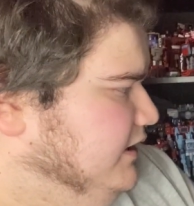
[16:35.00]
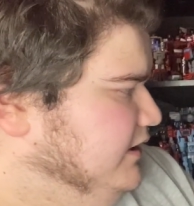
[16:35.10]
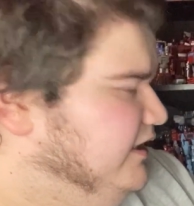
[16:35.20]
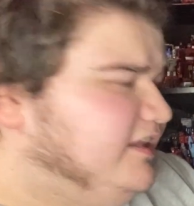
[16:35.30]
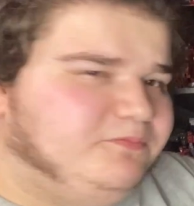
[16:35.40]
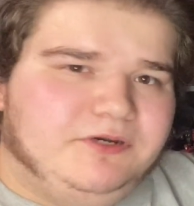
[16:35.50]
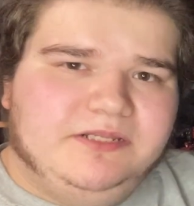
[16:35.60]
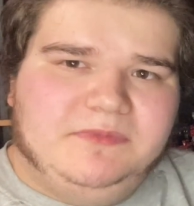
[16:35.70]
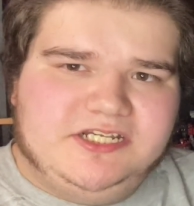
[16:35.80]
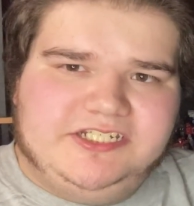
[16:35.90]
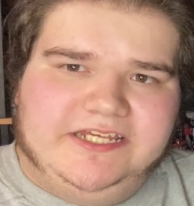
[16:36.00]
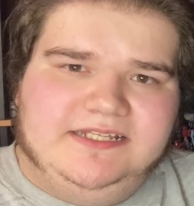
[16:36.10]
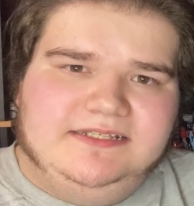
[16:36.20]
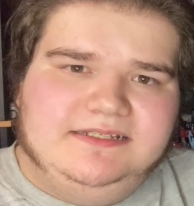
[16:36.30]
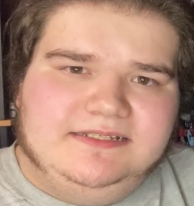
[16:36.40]
That's pretty much it.
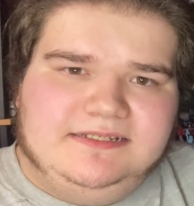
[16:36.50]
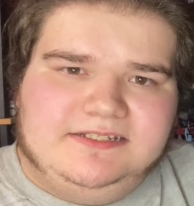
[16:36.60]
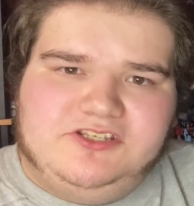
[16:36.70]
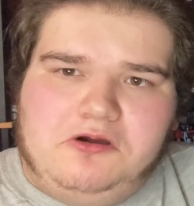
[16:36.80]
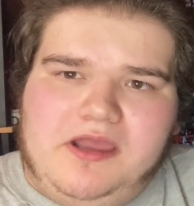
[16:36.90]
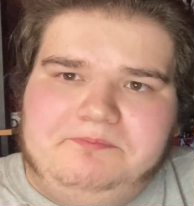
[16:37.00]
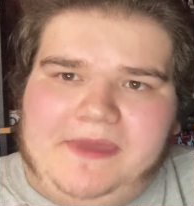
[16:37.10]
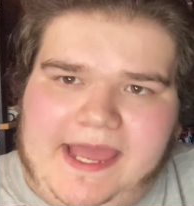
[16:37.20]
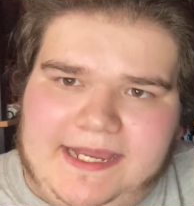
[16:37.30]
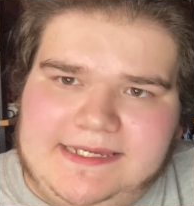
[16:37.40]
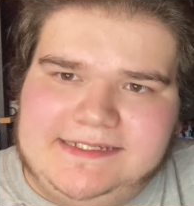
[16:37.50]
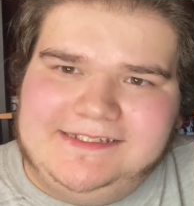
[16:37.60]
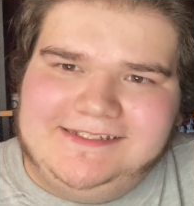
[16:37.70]
So I'm back.